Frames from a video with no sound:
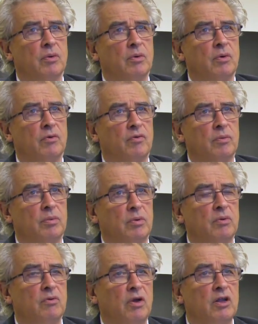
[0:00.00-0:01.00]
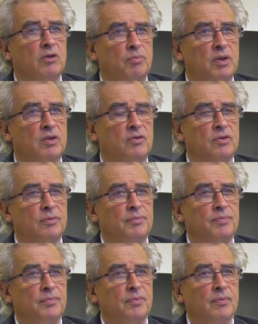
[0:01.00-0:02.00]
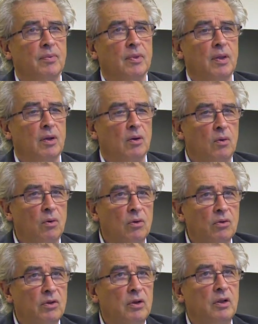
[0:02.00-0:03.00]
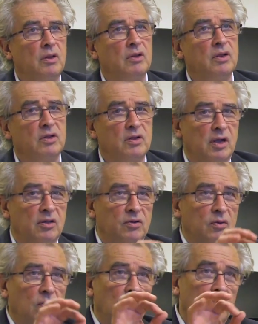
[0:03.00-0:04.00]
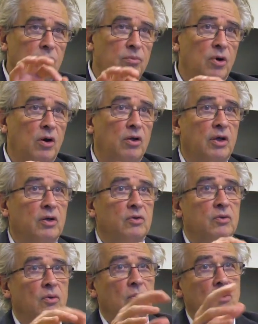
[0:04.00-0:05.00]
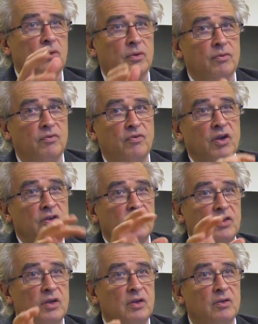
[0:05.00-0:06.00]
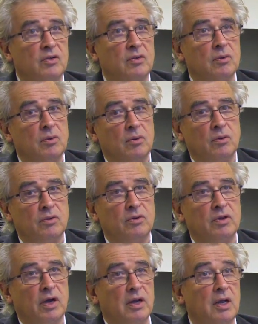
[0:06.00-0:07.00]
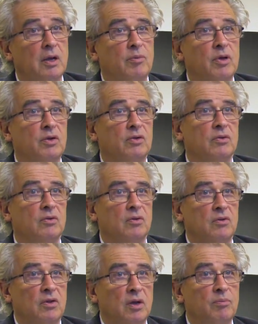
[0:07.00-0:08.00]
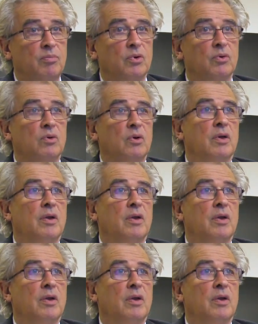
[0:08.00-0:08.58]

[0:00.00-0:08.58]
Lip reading: a great piece, all the little details, all the markings, all the phrasings, all the dynamics, the tempo,